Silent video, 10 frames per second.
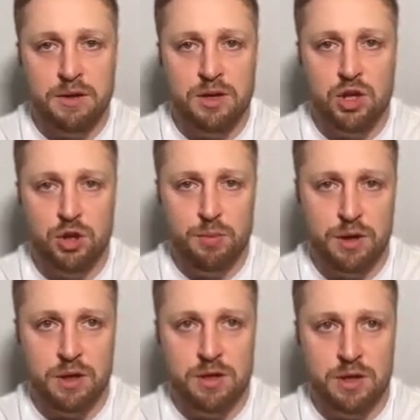that
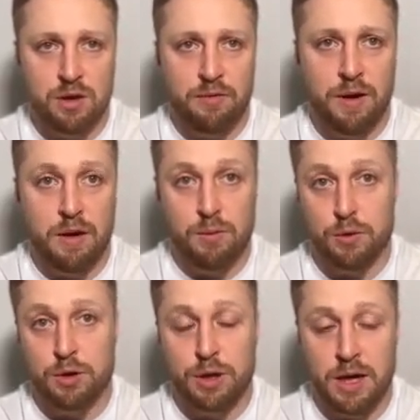GPT 3.5
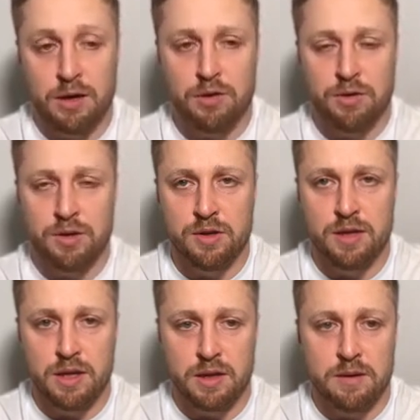was trained on this
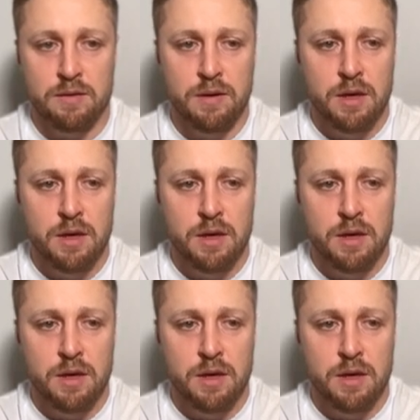data.